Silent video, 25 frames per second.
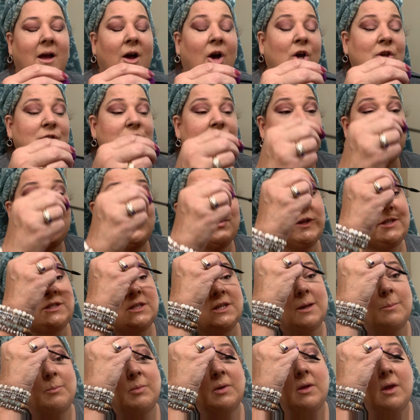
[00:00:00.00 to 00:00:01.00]
Also free
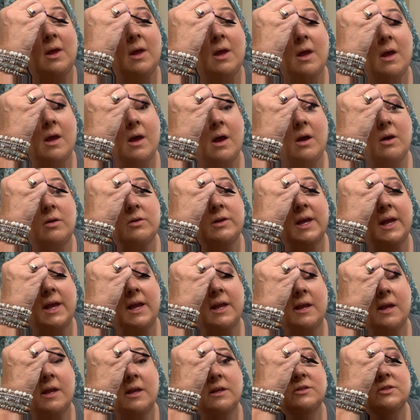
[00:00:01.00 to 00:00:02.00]
tip.
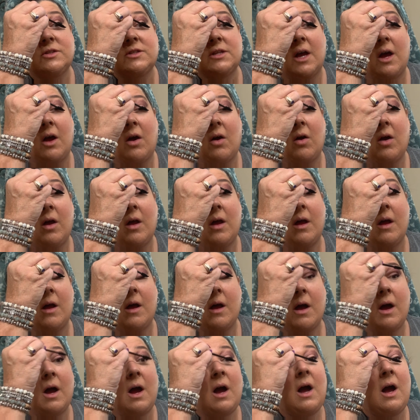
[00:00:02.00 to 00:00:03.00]
Okay, so
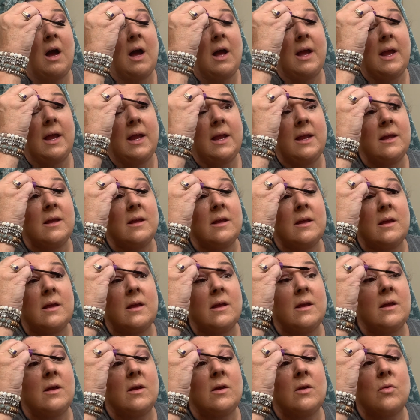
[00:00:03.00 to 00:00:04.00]
I
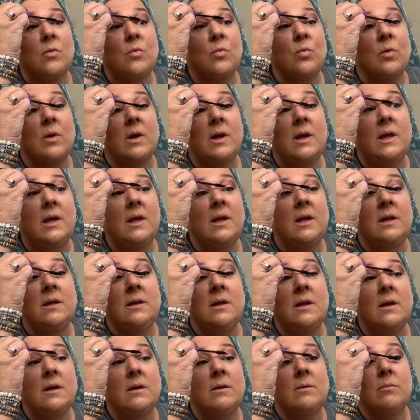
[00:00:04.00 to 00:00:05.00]

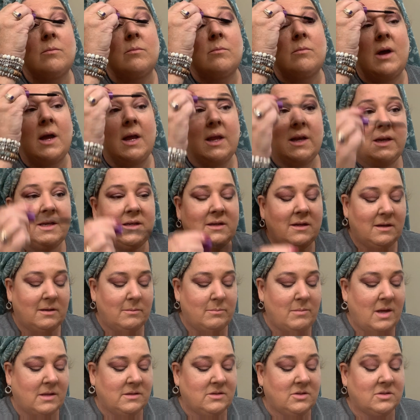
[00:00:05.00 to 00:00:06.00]
run my little
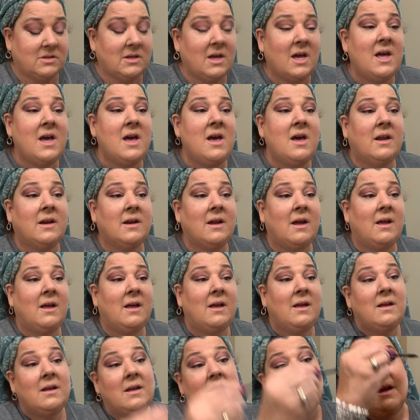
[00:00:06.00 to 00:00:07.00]

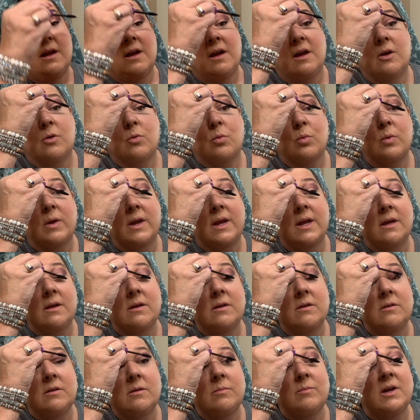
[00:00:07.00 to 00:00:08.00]
mascara
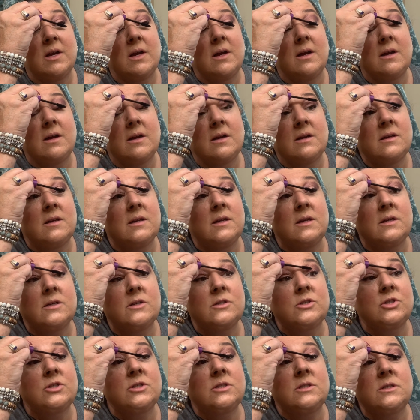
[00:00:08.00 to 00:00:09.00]
around my
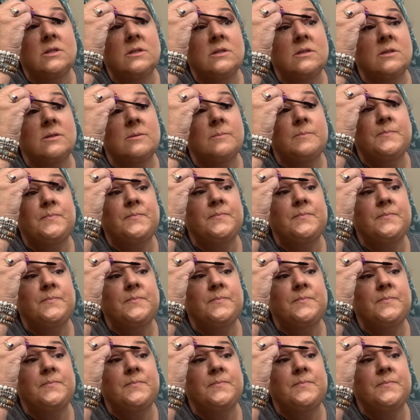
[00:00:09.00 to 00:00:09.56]
eyelashes.